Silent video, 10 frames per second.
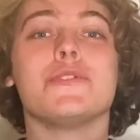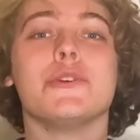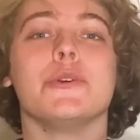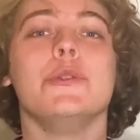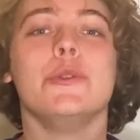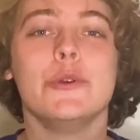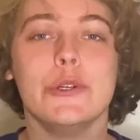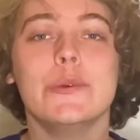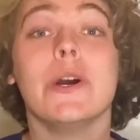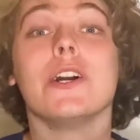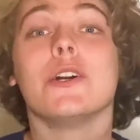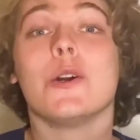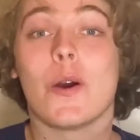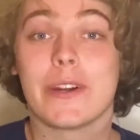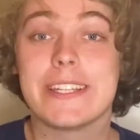to a new
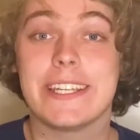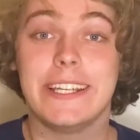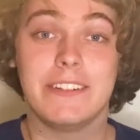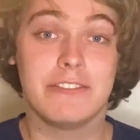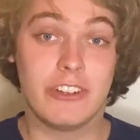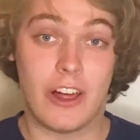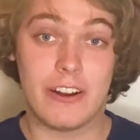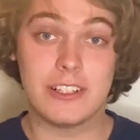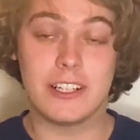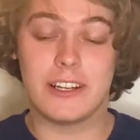quarantine vlog.